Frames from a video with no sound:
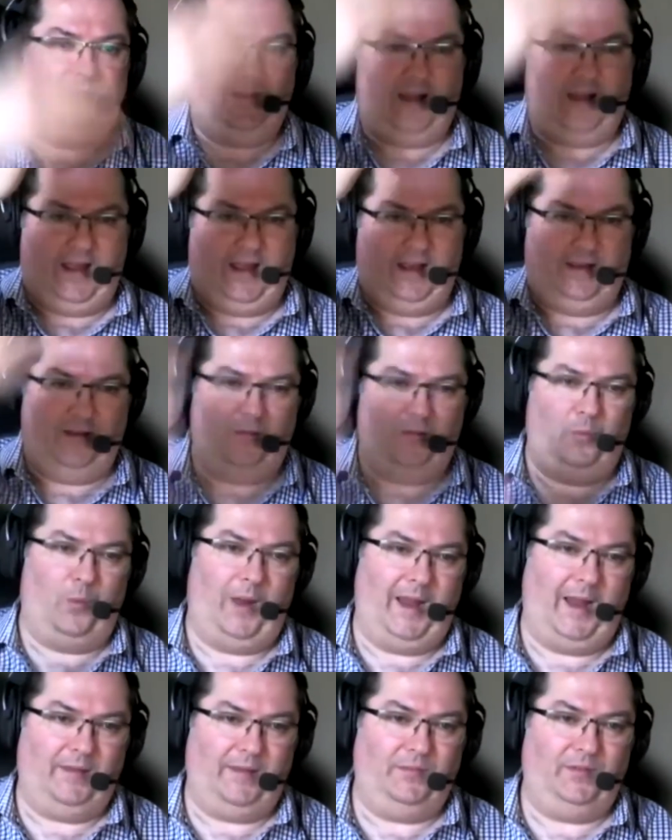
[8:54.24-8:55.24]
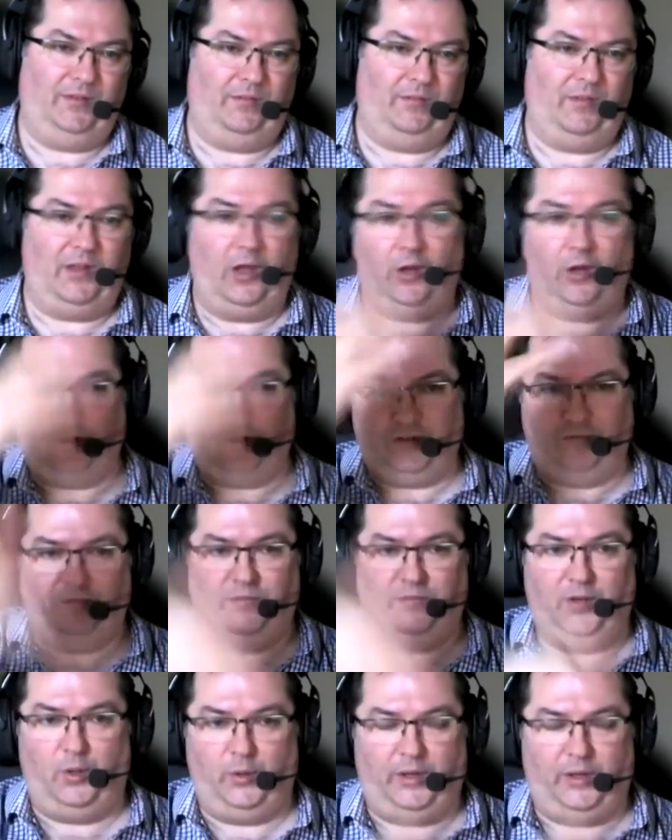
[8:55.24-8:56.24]
and the waves of the ocean
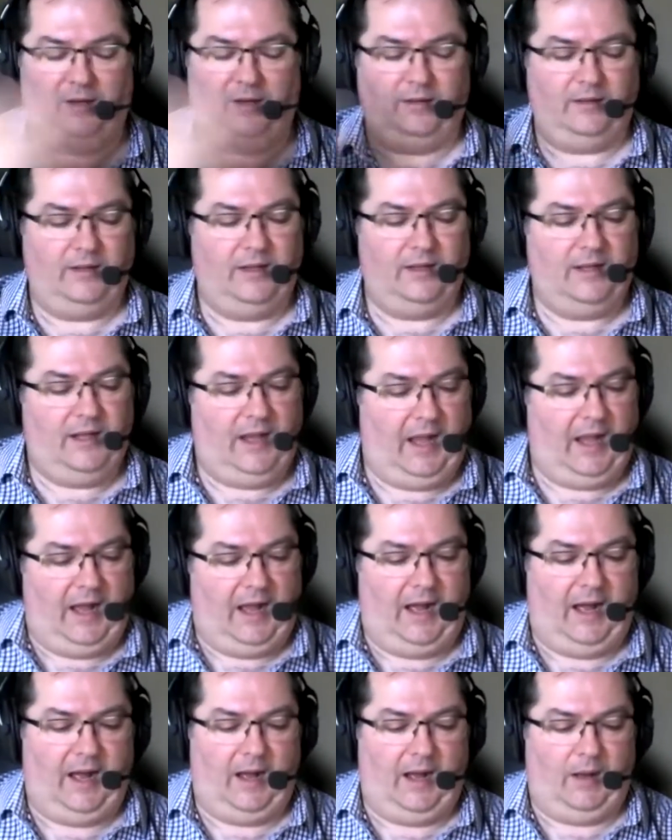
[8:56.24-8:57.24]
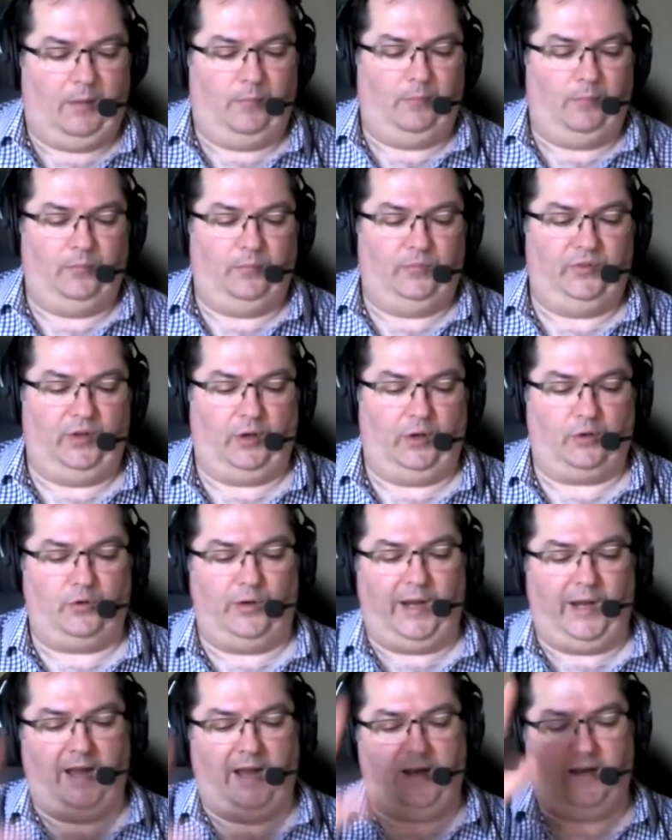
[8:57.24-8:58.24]
filled it. Um, so
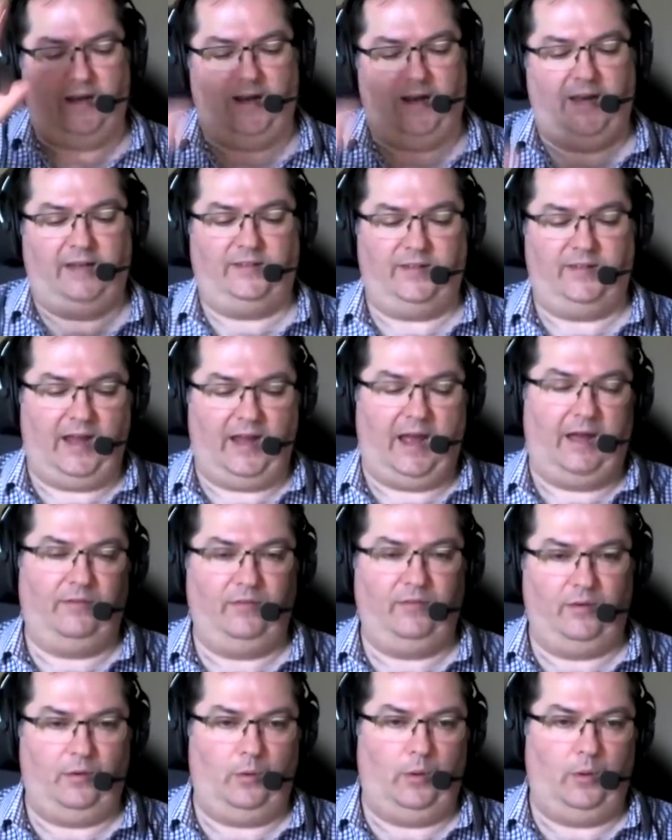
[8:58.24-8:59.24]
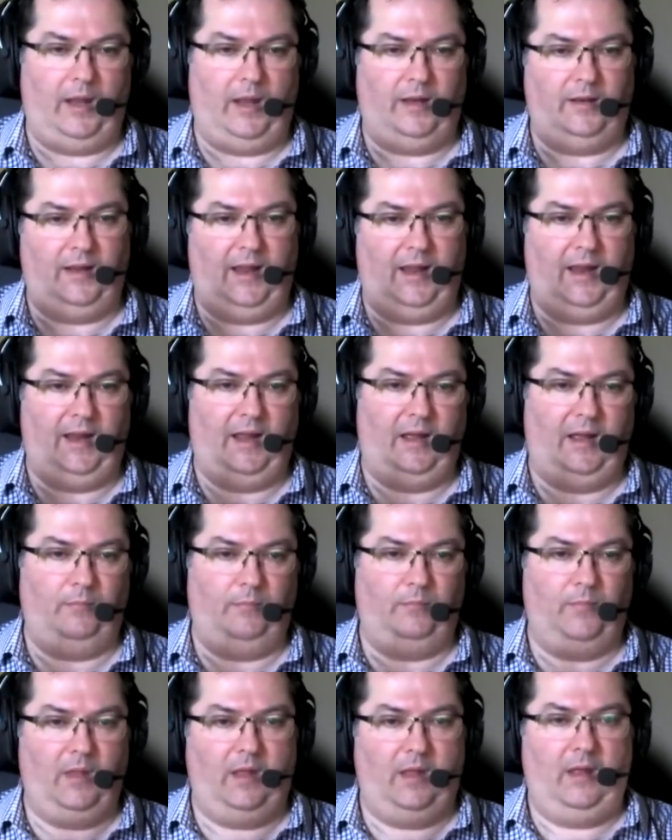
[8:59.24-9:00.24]
created an eastern half and, and a um,
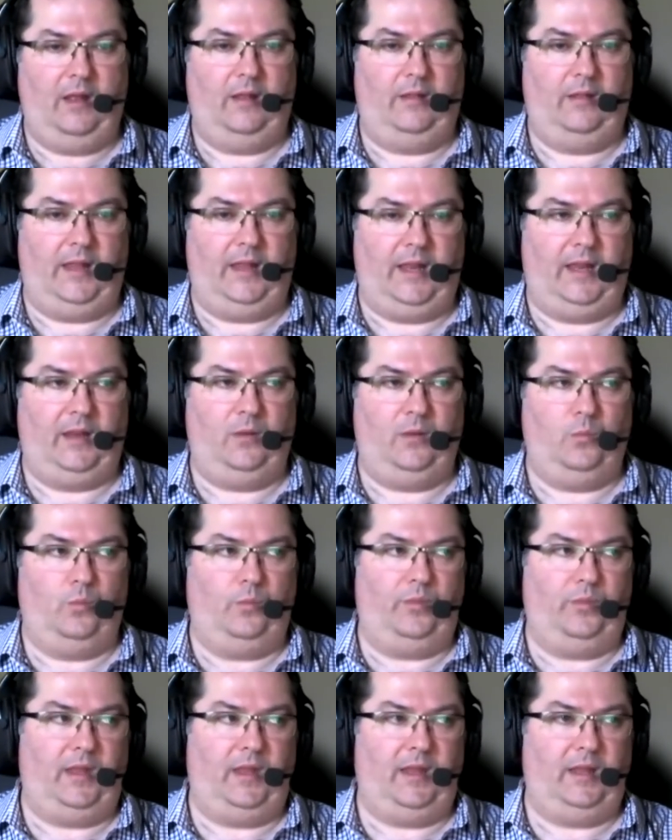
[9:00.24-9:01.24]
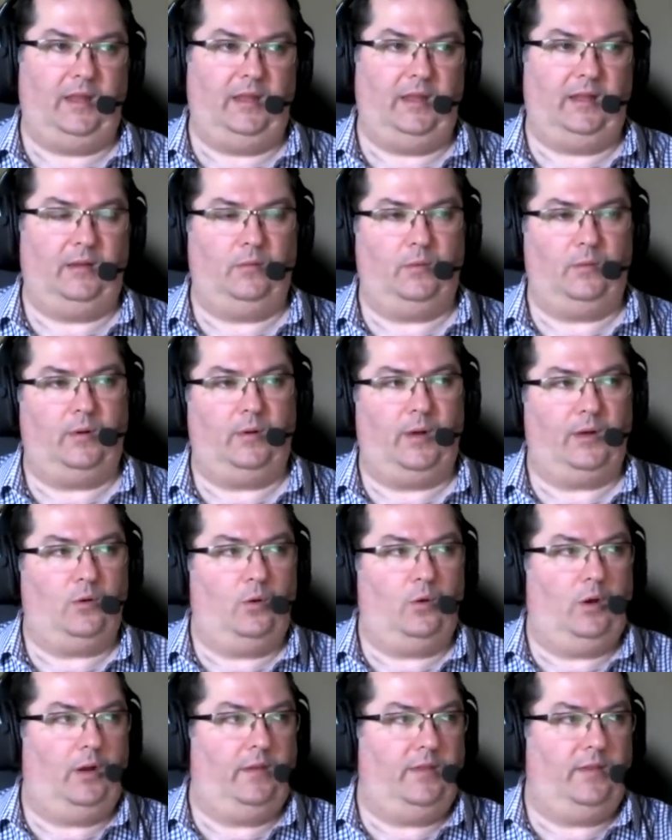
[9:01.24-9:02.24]
the the what do I
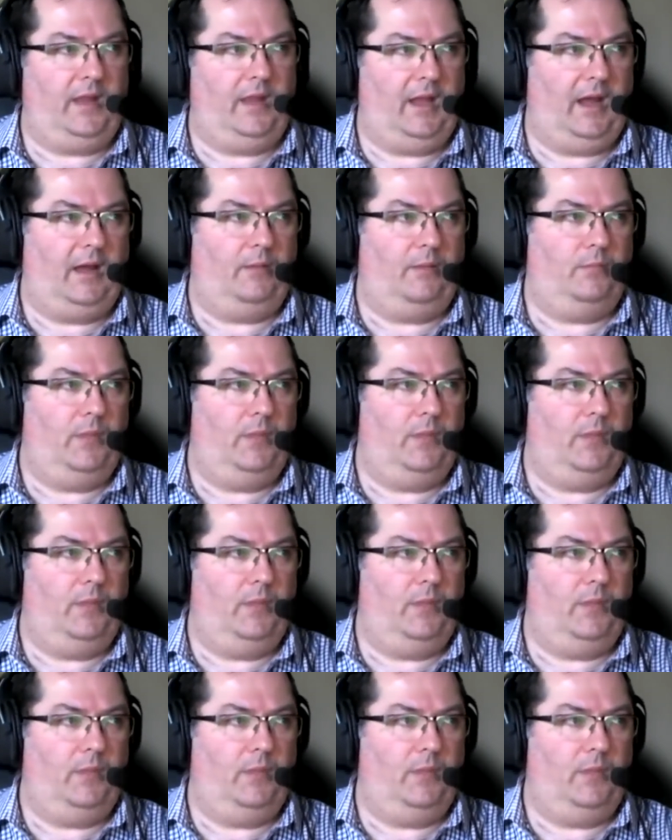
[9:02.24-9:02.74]
call it the um,